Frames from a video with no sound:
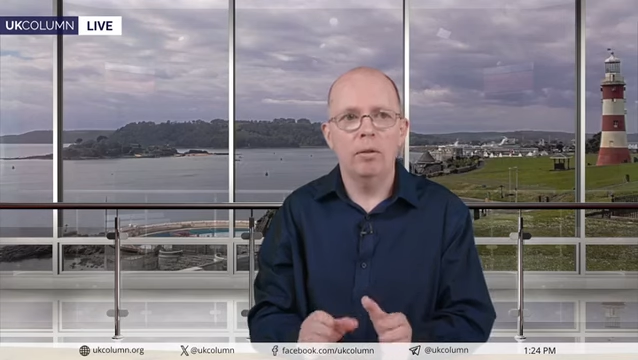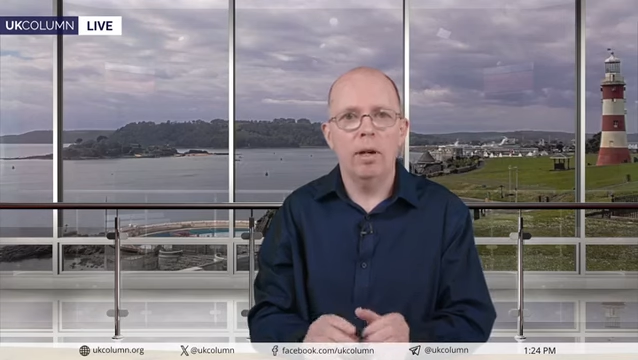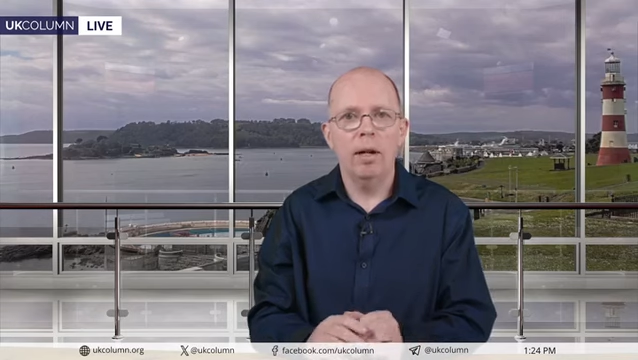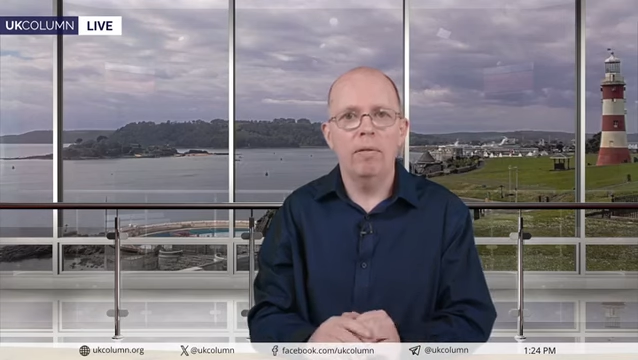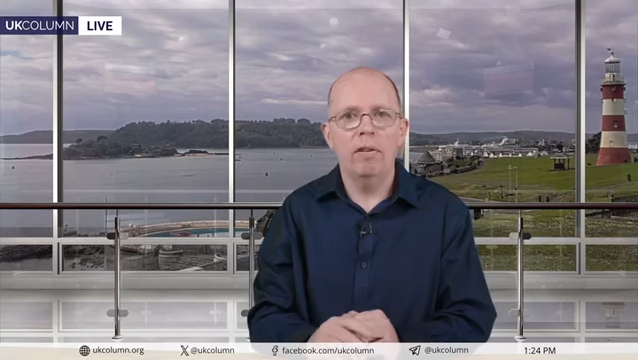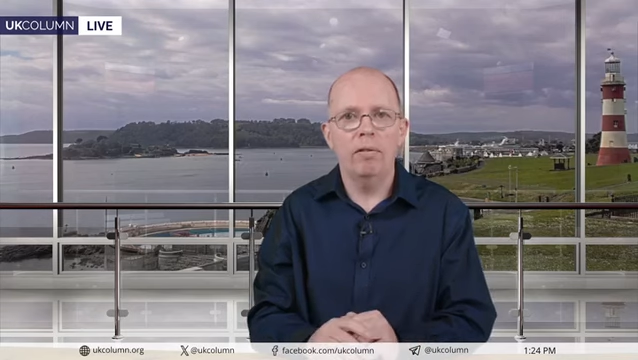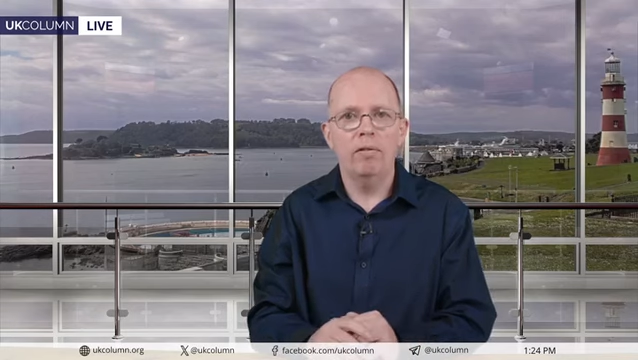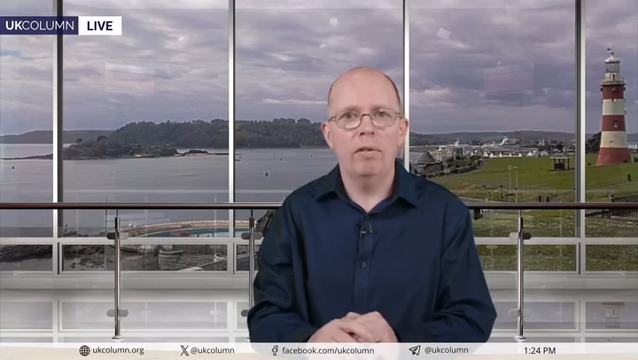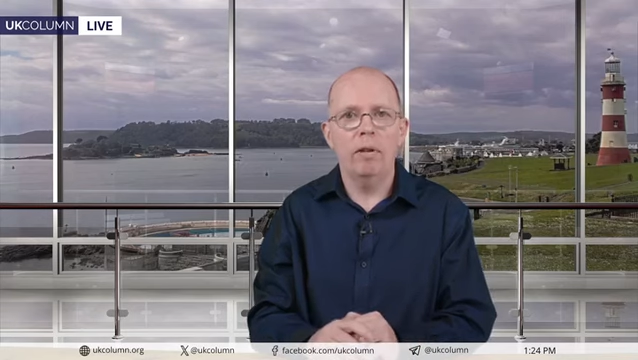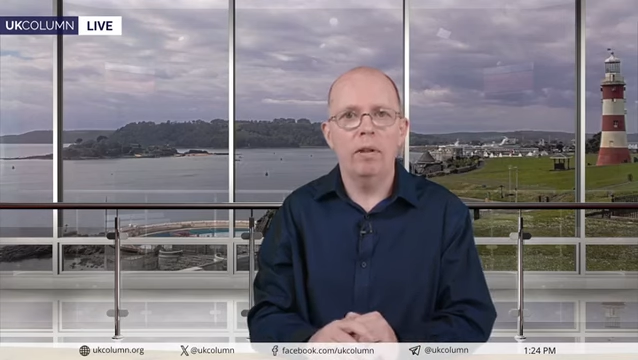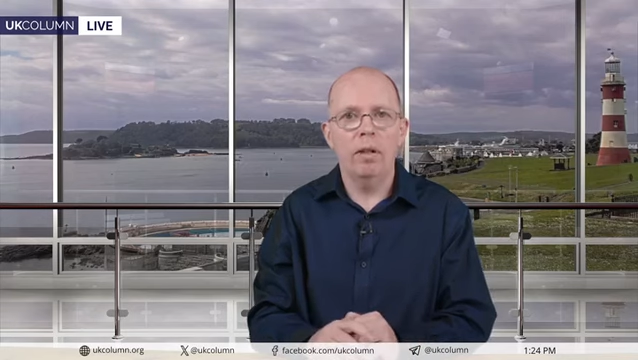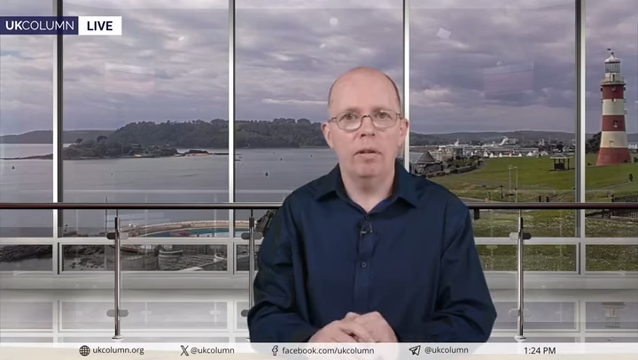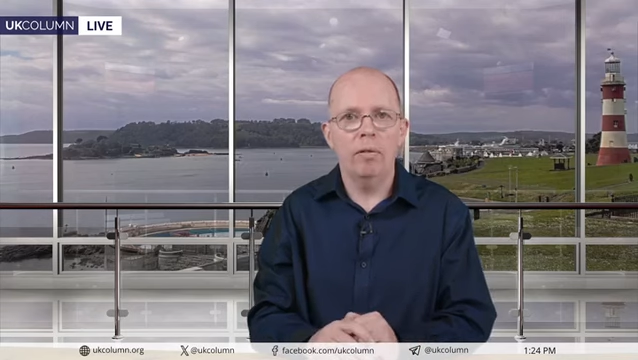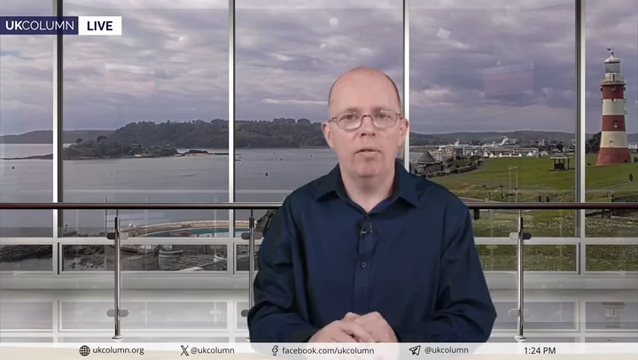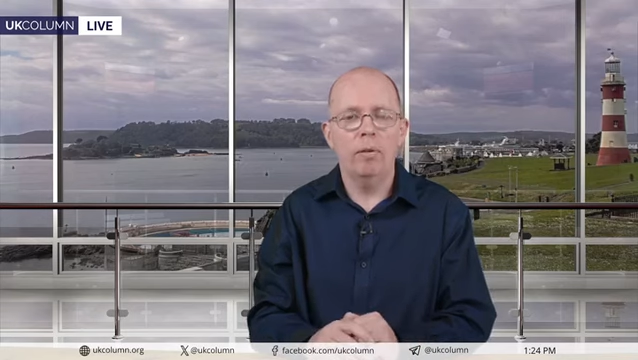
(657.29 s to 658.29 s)
driver for
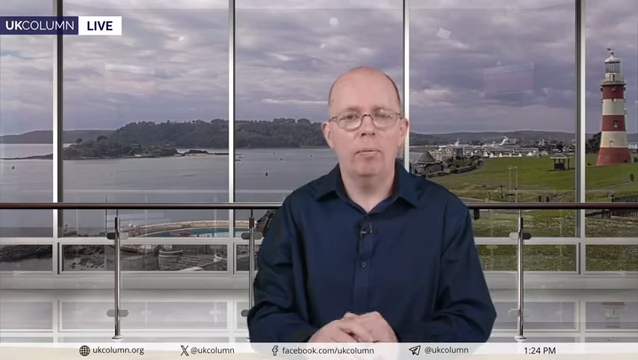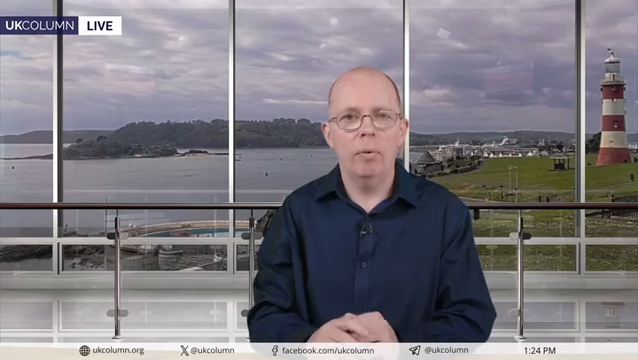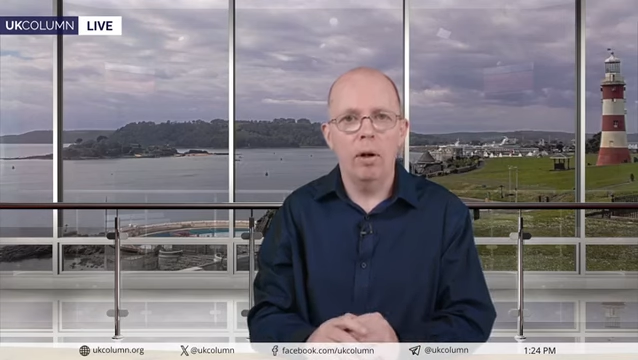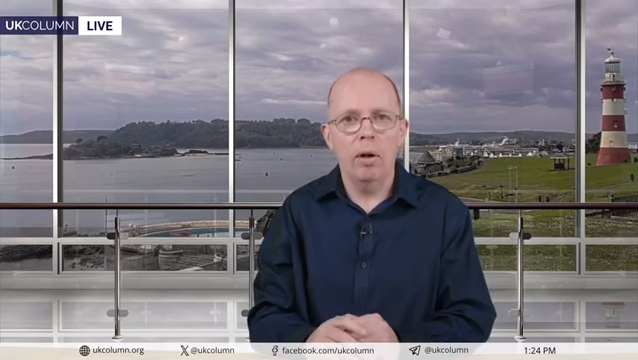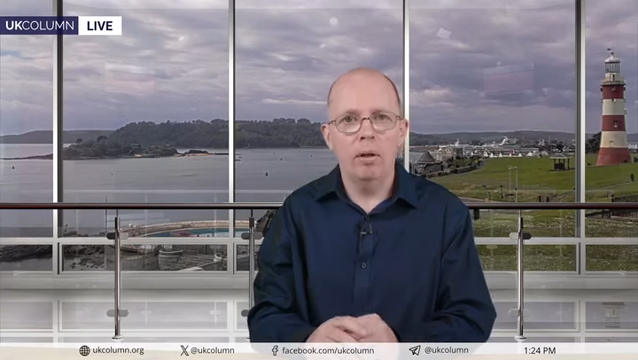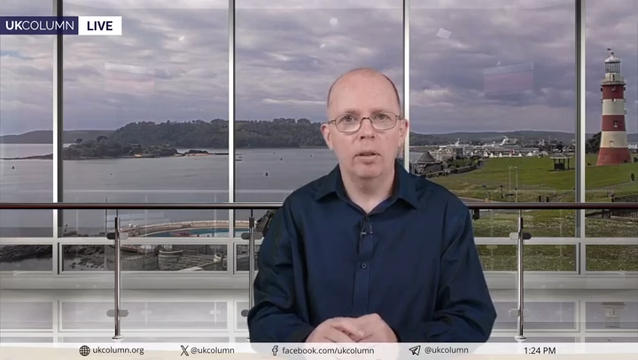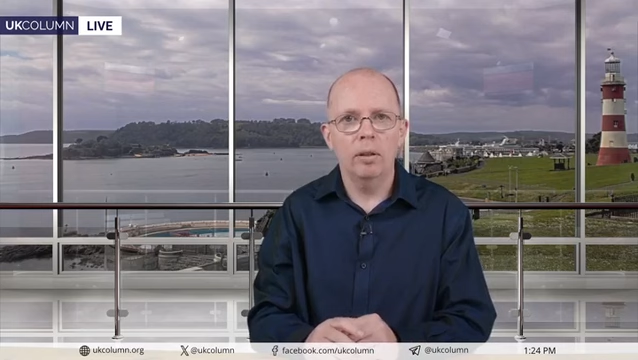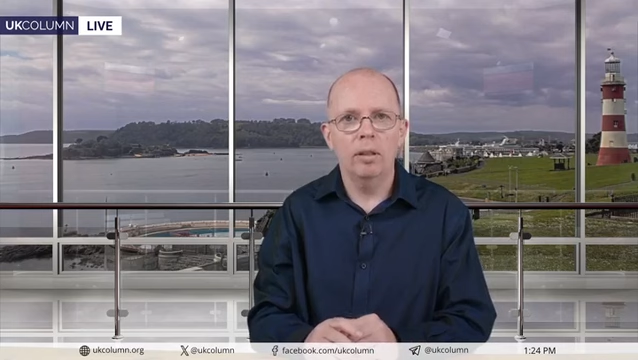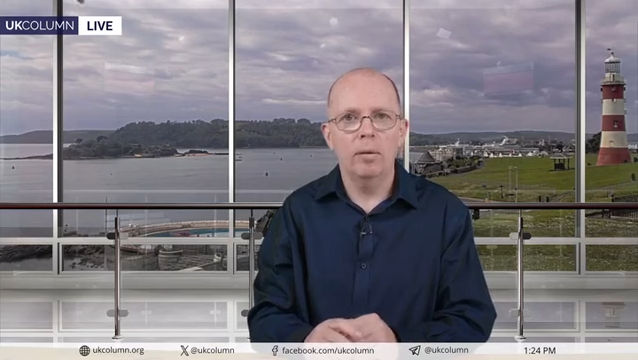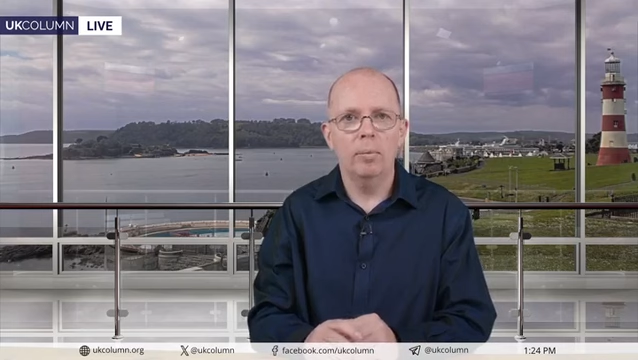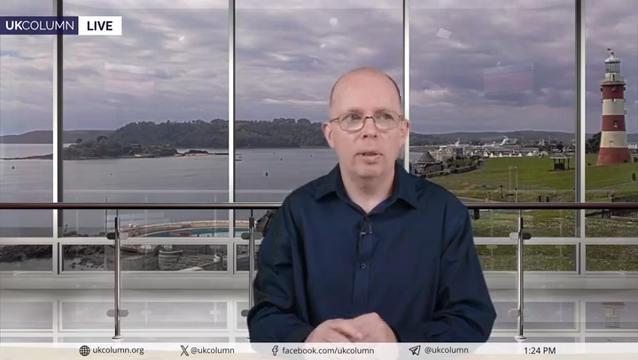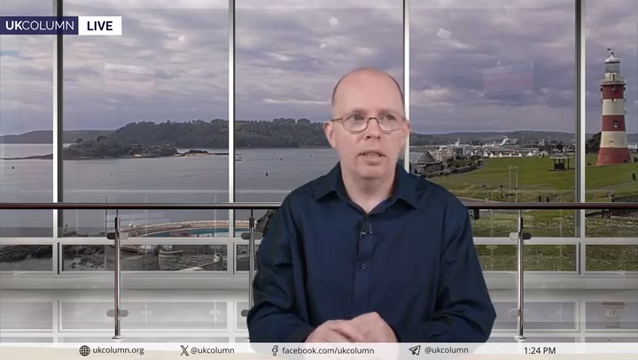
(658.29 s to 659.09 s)
a lot of the wrongs that